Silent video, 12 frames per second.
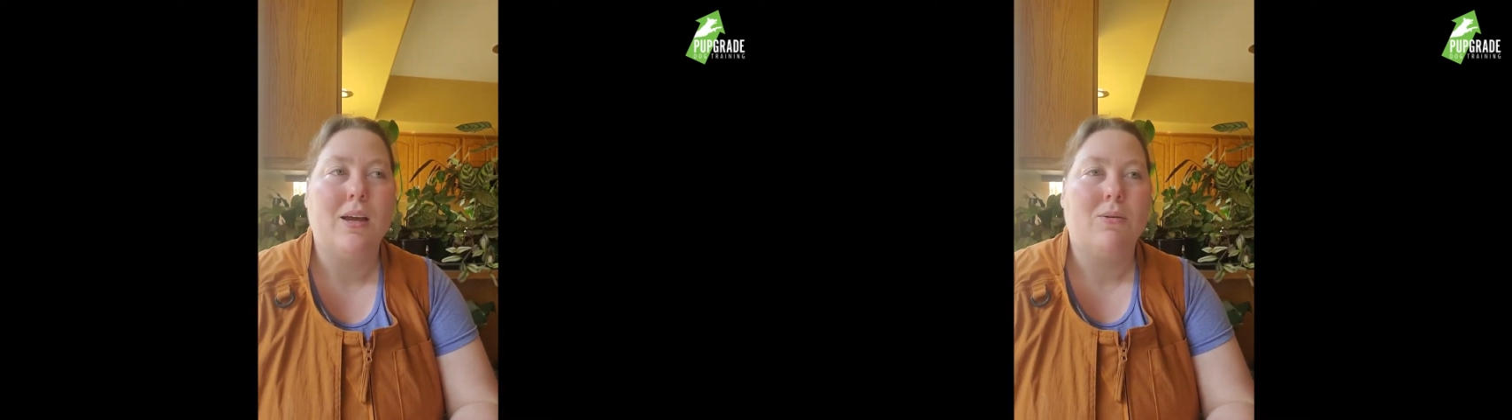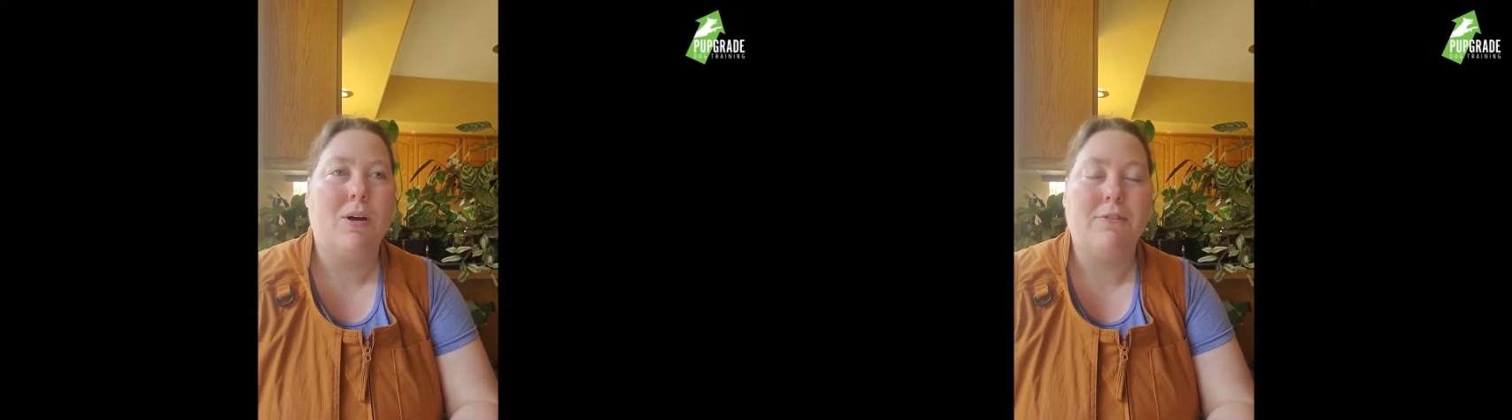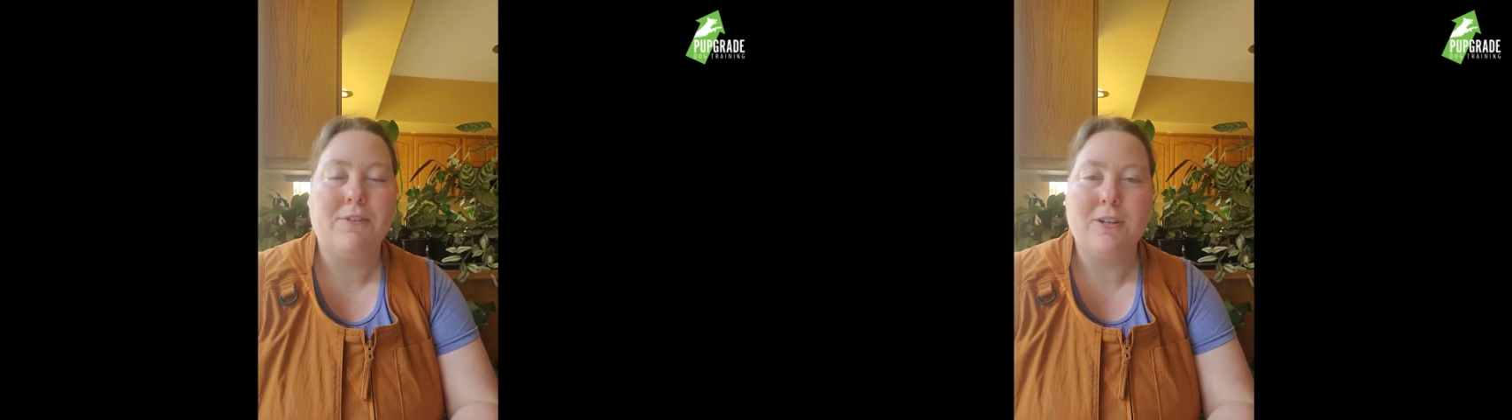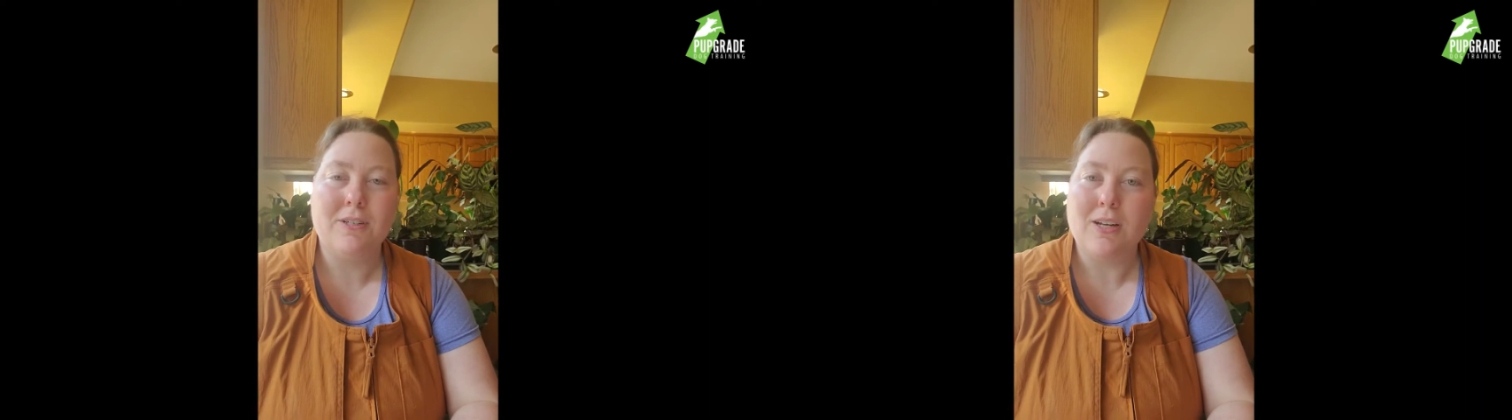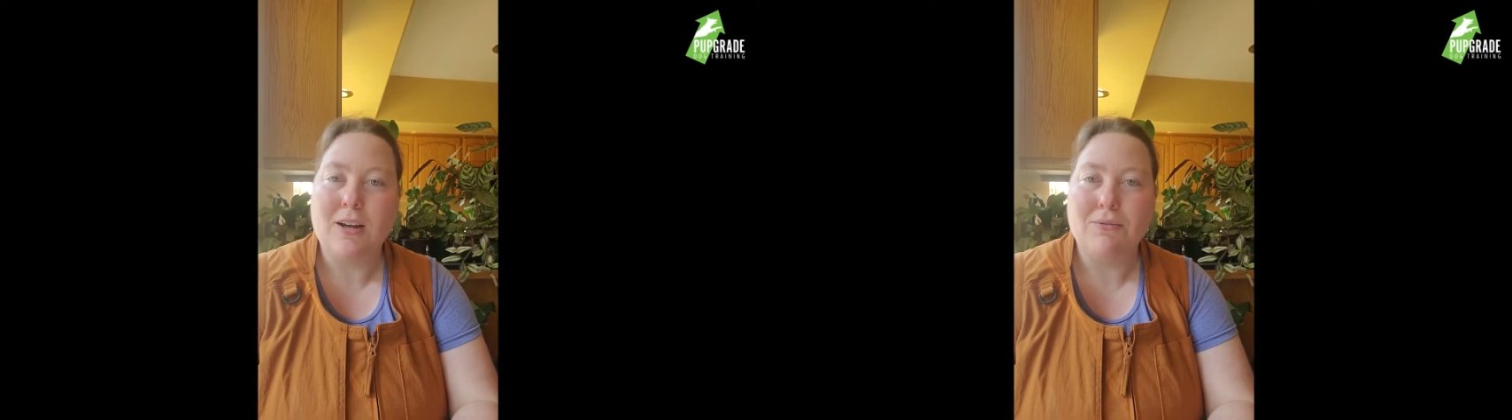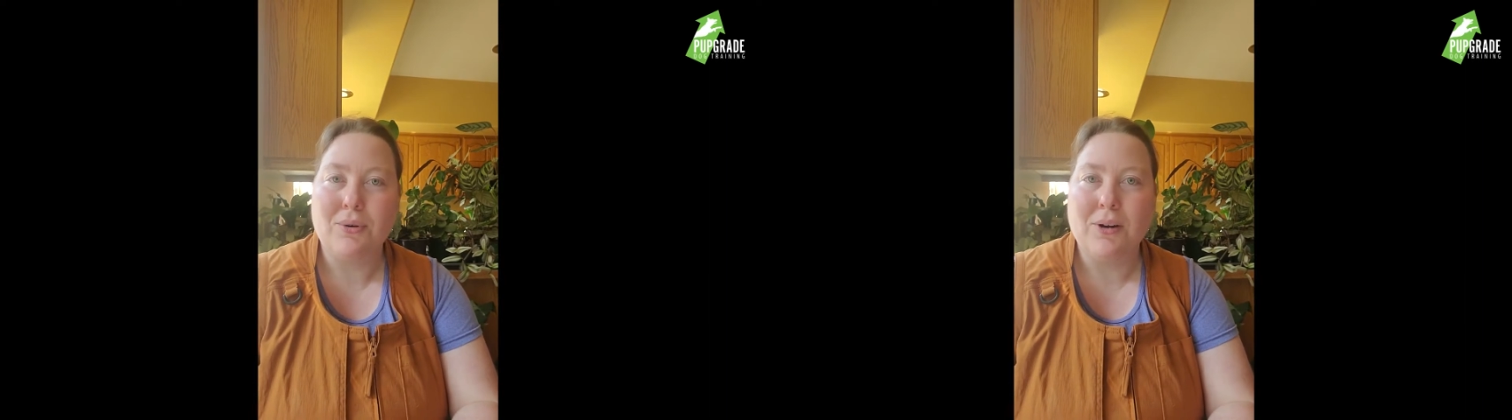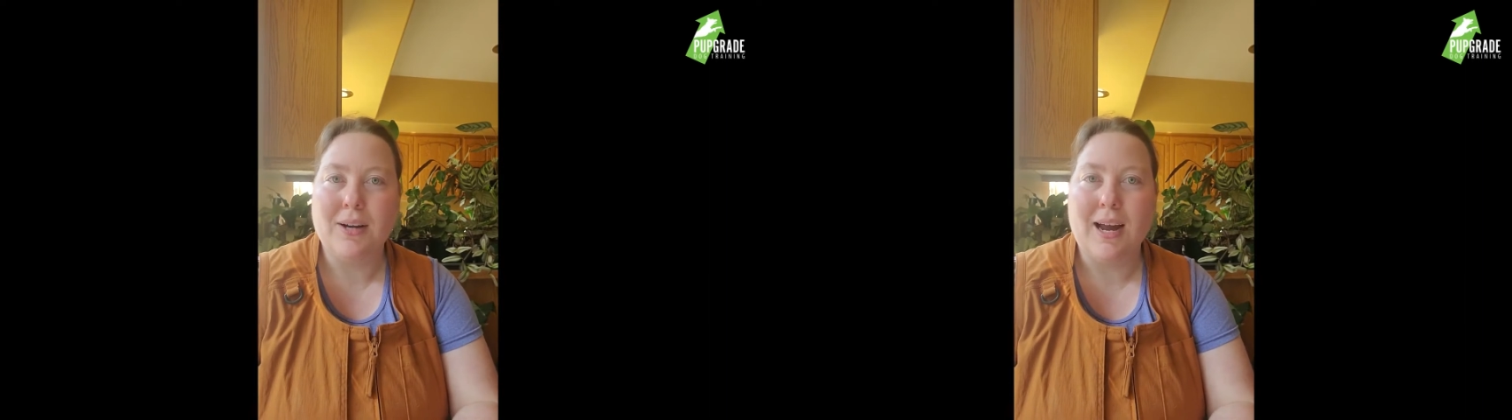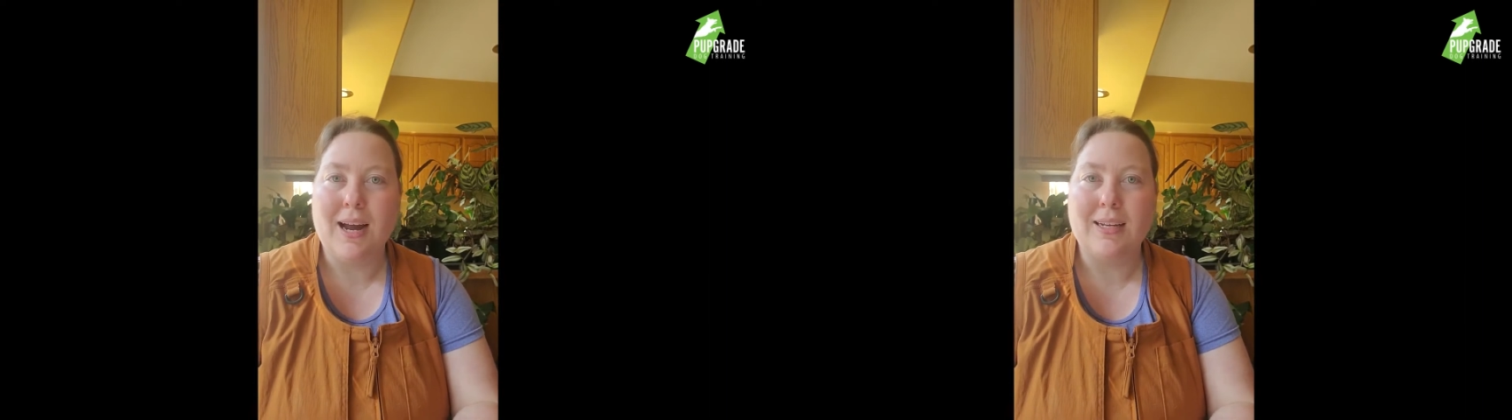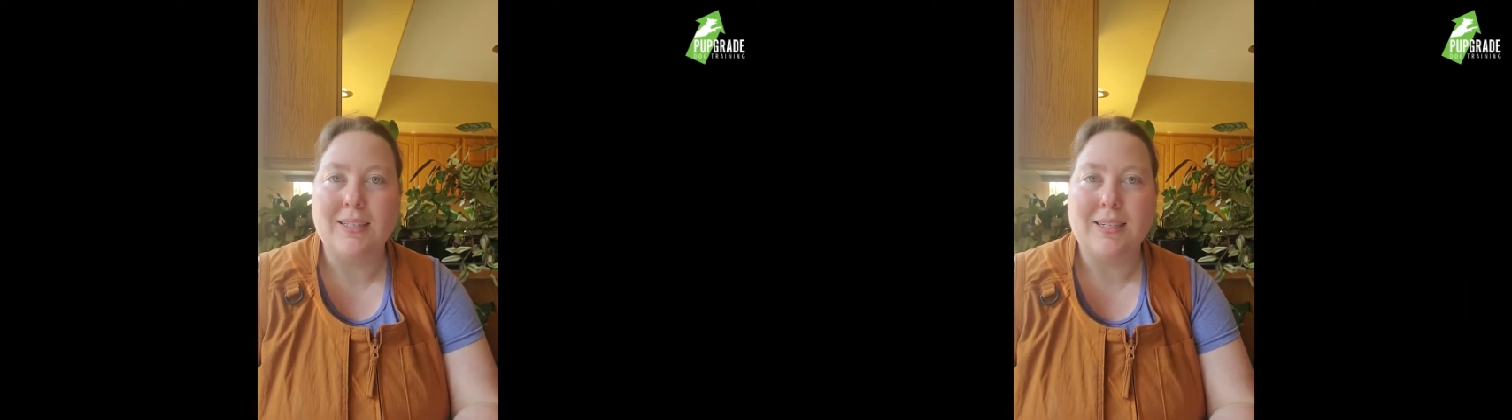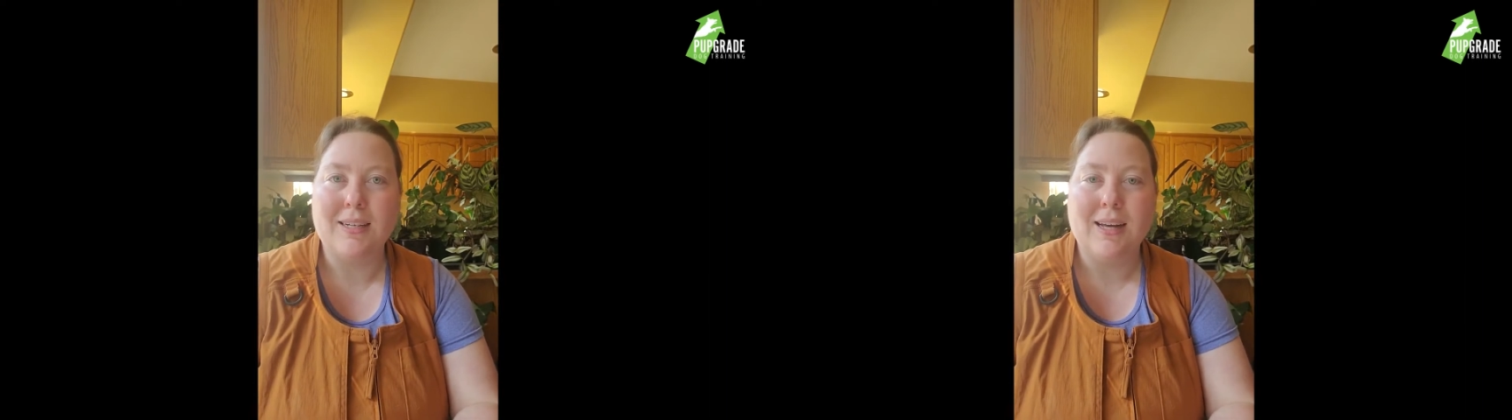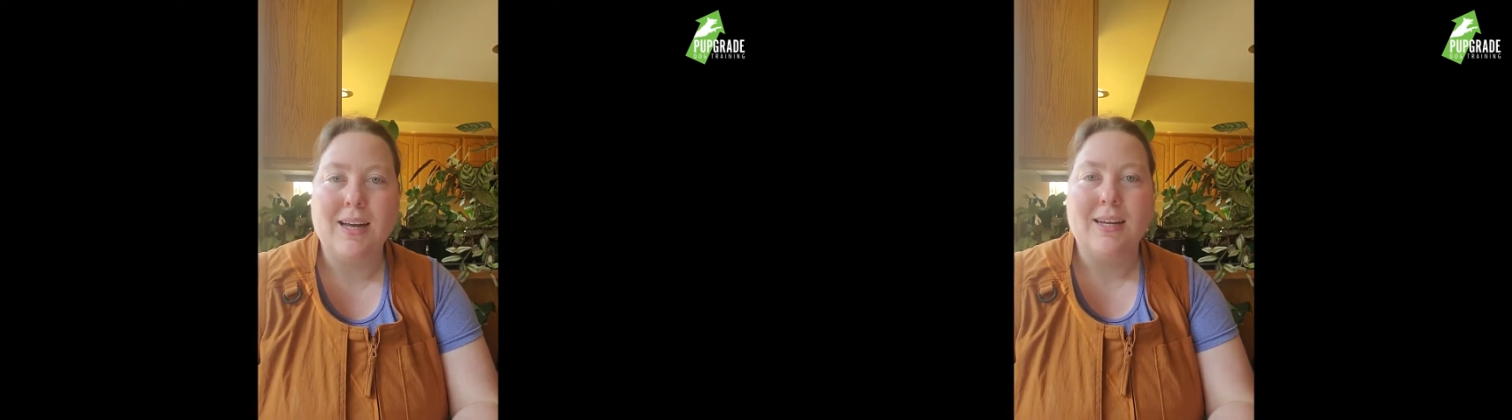Well, first off, we're going to ask,